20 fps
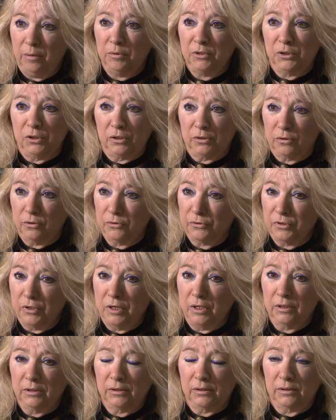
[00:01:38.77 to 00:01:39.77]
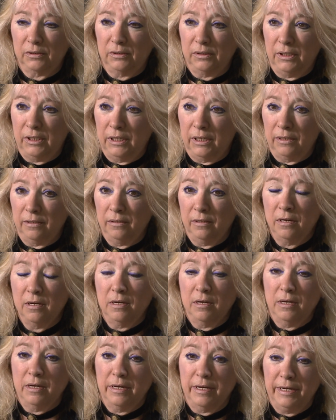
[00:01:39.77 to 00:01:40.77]
was hooked on drugs, and
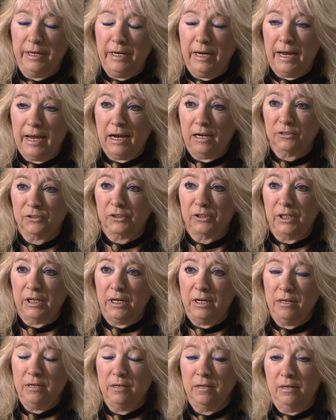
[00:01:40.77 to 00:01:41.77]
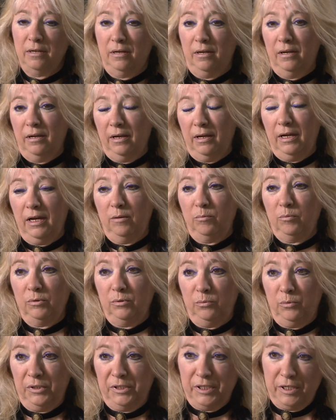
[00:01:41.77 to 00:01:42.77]
he actually
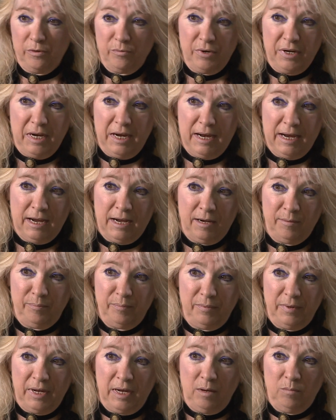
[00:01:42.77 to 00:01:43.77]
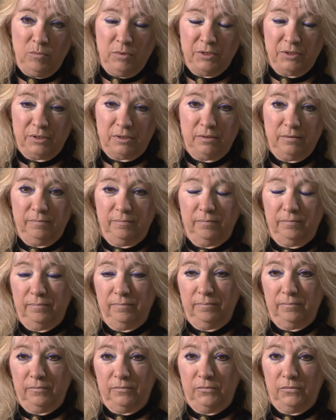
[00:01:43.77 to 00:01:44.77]
was in a rehab and
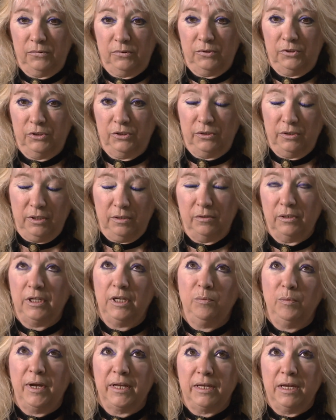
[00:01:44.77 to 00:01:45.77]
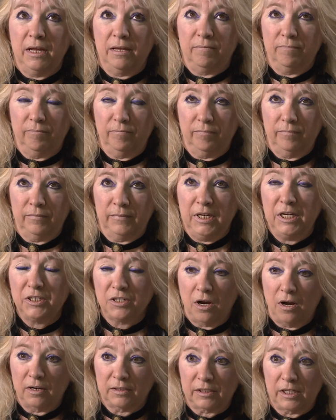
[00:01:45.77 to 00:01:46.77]
he went to get
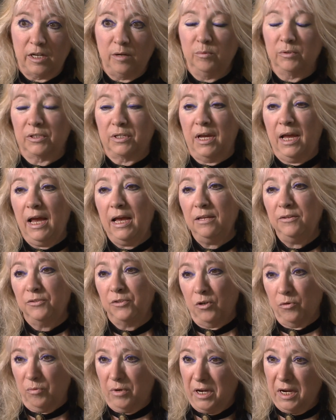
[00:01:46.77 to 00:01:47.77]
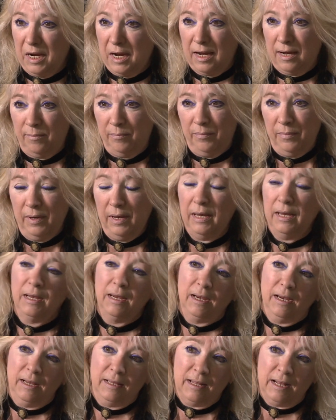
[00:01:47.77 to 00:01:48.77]
detox, and he was heading to a rehab.
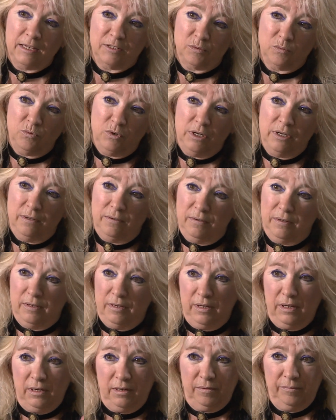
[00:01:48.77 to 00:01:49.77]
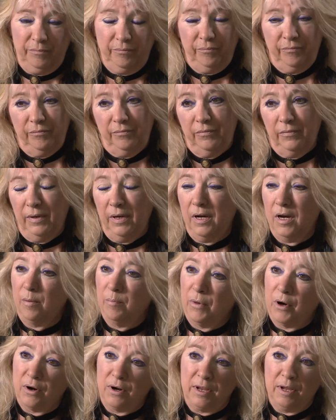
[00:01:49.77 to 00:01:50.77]
And that's what he got
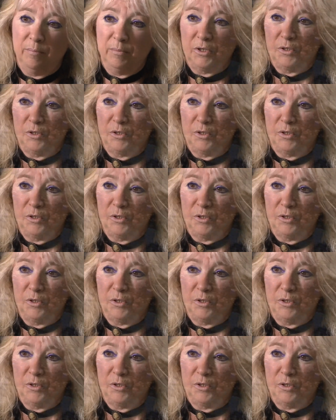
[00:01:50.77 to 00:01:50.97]
murdered in